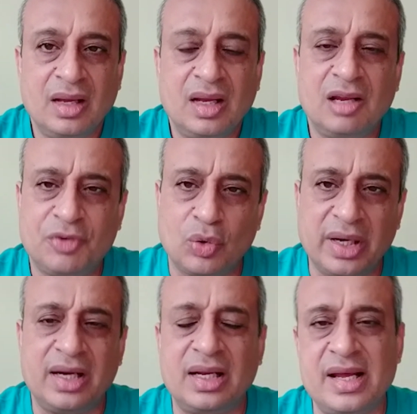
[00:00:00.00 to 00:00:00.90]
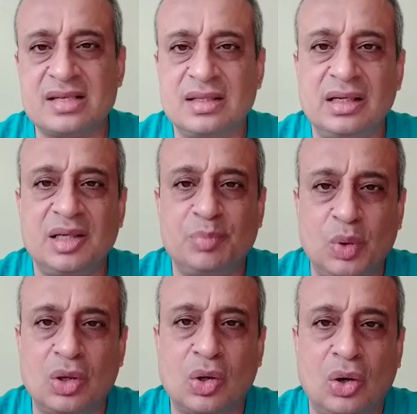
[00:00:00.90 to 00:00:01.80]
If you read an excellent
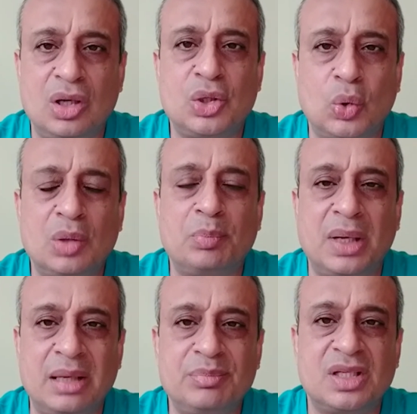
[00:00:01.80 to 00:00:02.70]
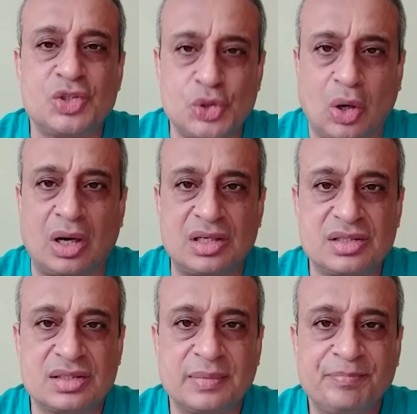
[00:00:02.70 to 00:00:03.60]
book called Don't Blame the
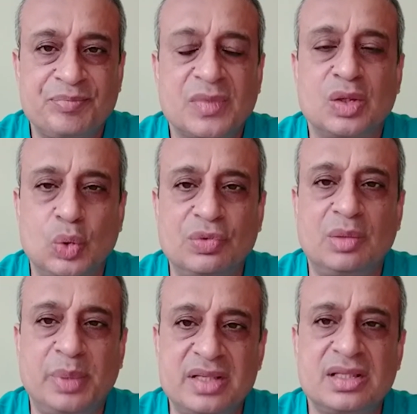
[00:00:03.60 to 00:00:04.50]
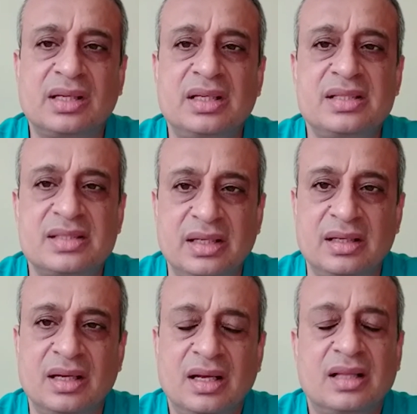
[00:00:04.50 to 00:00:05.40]
Shorts, you will basically
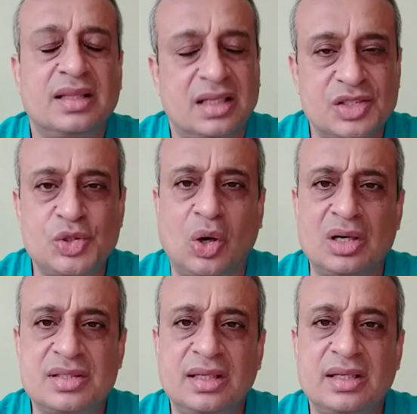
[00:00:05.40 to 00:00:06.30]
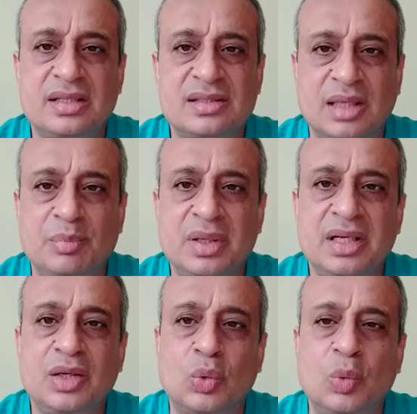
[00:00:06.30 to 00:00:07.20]
see that a short seller is
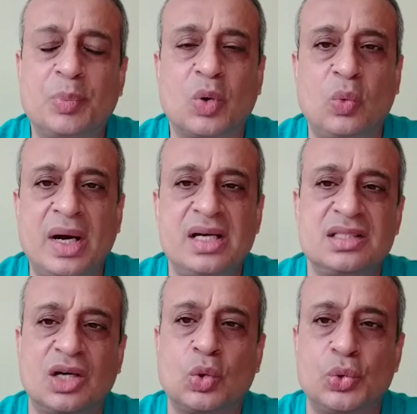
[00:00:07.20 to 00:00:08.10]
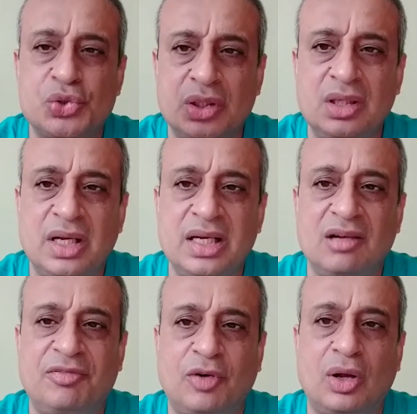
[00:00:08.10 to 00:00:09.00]
somebody who provides a cushion in
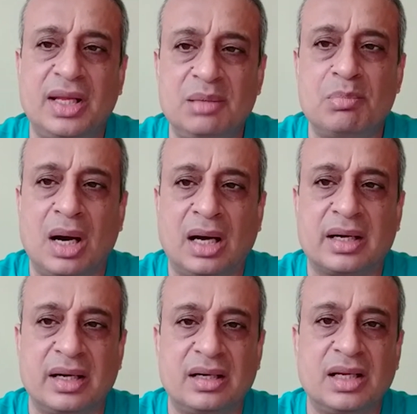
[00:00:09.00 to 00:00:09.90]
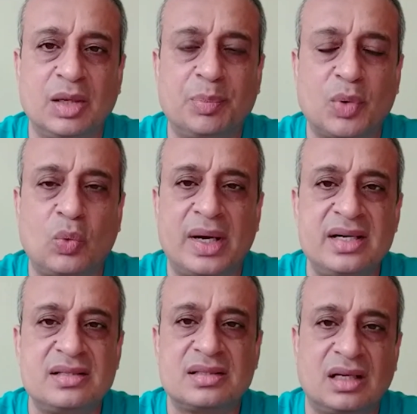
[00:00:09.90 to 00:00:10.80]
a falling market. He
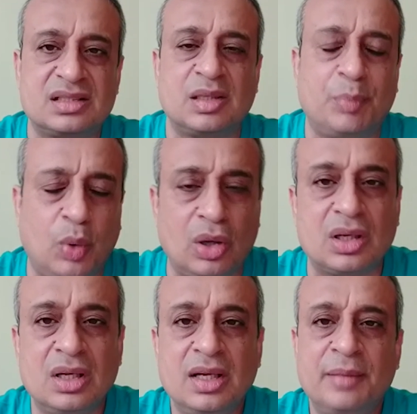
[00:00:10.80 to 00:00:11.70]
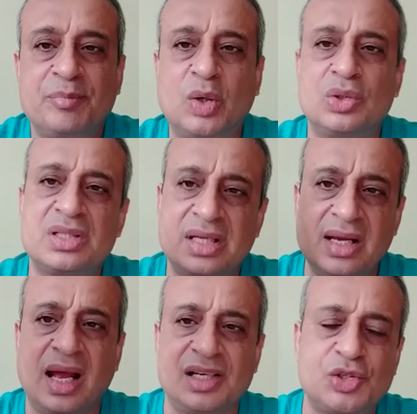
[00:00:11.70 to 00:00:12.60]
provides a support because he
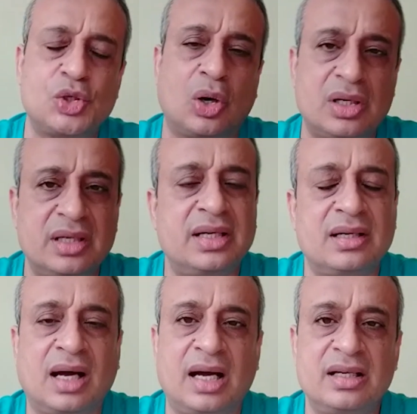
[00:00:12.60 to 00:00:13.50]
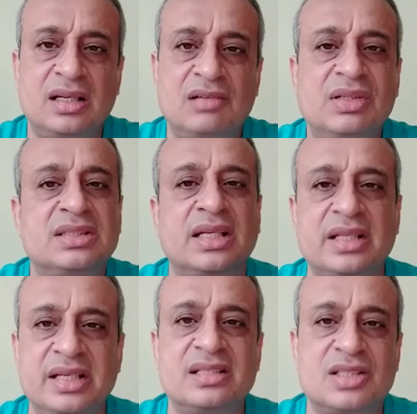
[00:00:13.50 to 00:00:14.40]
has shorted at higher levels and
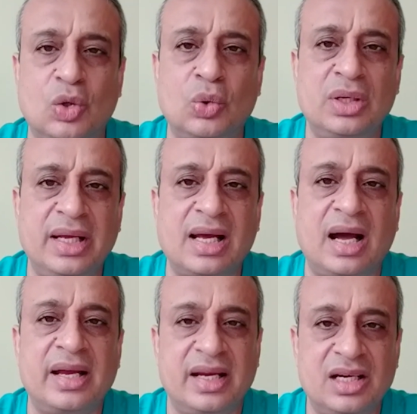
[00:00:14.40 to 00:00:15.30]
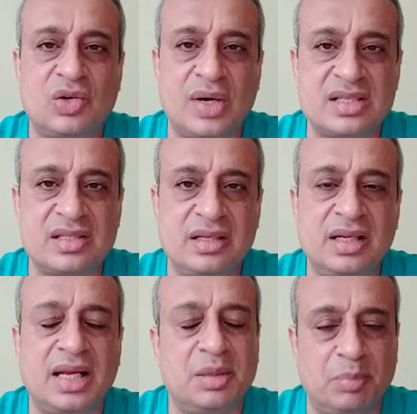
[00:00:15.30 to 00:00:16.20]
he is the only guy interested in